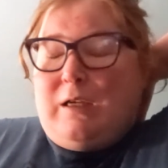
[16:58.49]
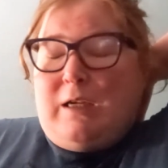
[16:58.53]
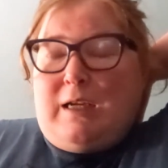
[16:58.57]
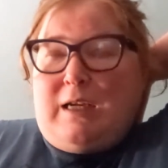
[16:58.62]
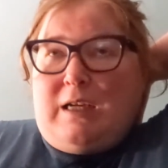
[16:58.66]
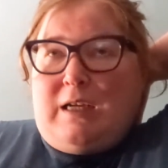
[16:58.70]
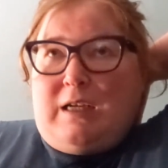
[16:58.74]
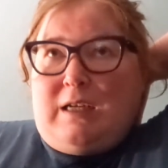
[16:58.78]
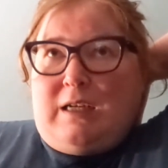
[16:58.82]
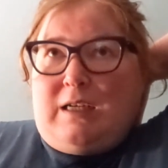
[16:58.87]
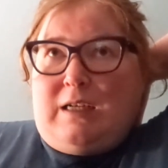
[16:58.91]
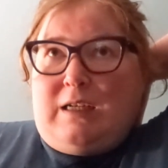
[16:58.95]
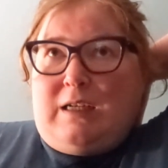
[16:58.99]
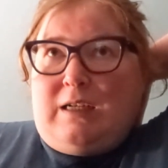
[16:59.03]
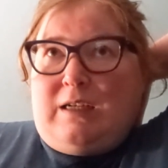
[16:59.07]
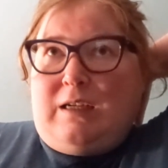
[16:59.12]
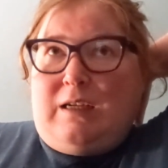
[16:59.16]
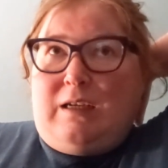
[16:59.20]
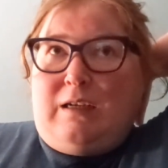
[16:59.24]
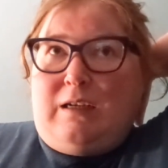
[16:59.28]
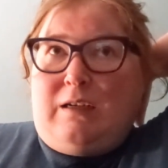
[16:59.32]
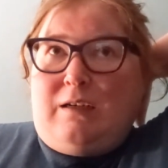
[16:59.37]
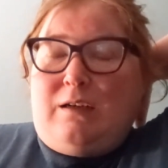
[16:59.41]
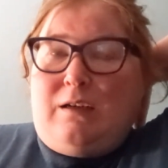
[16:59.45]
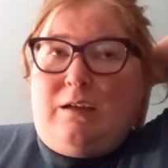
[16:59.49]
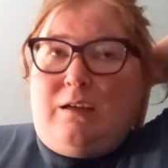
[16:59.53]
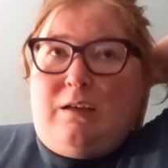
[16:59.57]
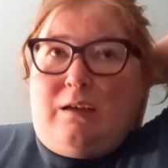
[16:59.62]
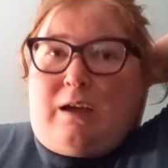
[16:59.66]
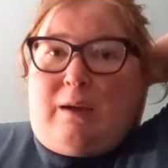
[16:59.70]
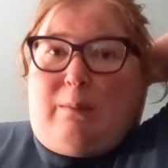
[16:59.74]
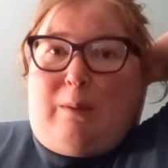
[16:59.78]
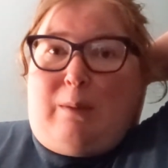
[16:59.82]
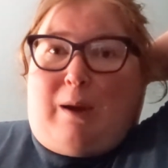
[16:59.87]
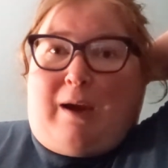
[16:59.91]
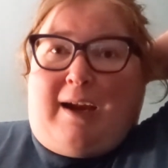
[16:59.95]
and
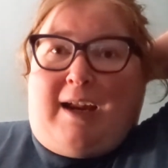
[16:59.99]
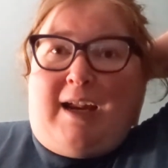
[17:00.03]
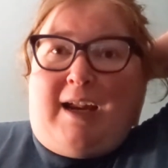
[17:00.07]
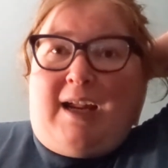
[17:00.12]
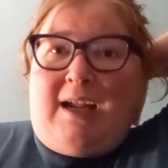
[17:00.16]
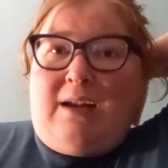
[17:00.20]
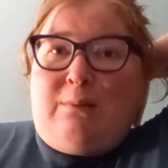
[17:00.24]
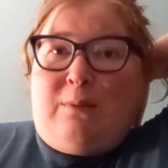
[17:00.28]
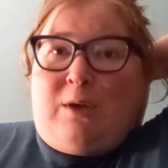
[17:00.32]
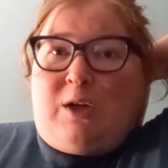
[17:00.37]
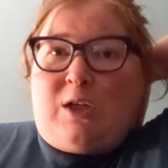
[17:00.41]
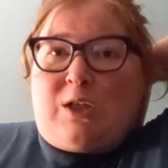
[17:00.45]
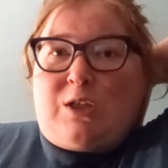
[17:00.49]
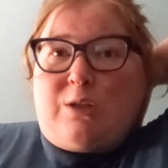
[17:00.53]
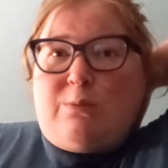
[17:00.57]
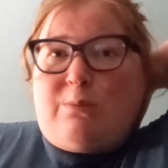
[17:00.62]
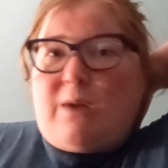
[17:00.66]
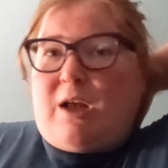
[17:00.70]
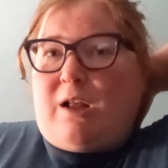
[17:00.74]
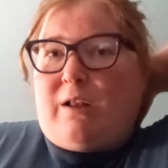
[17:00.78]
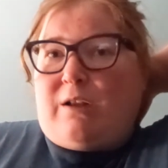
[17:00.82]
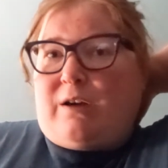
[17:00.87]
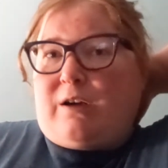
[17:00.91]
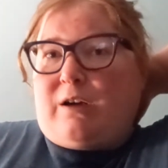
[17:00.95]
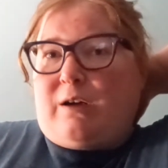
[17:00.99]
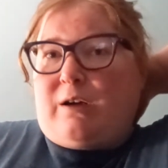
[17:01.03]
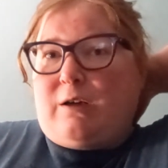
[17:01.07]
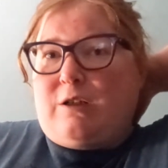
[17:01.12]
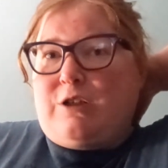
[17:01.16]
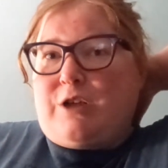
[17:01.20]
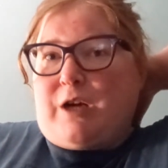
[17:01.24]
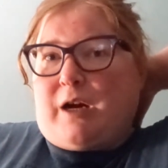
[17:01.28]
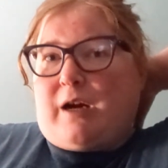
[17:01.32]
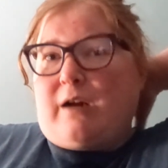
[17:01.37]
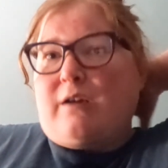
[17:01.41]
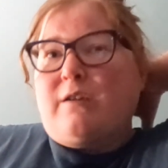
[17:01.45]
I buy it in much smaller
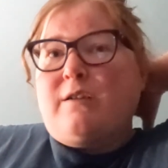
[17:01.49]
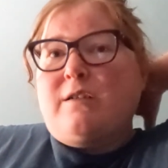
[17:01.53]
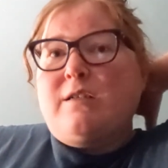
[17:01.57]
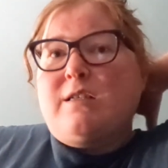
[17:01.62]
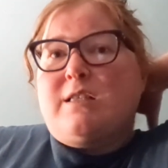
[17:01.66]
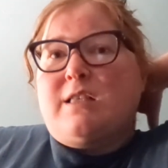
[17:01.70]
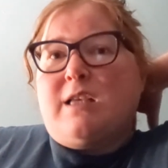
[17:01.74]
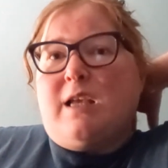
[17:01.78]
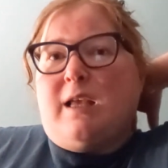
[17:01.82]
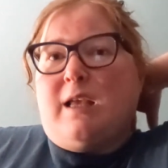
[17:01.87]
jars,